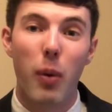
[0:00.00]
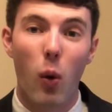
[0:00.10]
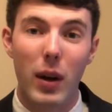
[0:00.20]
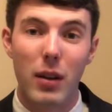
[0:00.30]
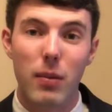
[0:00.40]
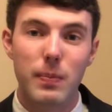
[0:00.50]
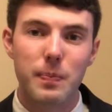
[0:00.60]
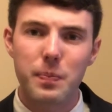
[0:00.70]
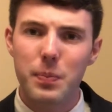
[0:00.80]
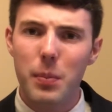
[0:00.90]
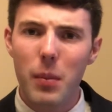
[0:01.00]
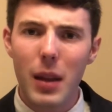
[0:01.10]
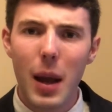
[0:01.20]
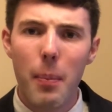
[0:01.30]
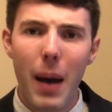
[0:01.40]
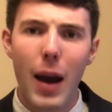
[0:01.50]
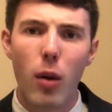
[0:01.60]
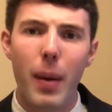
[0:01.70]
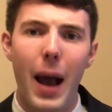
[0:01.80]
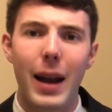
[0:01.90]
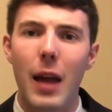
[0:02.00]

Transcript: points and battled back.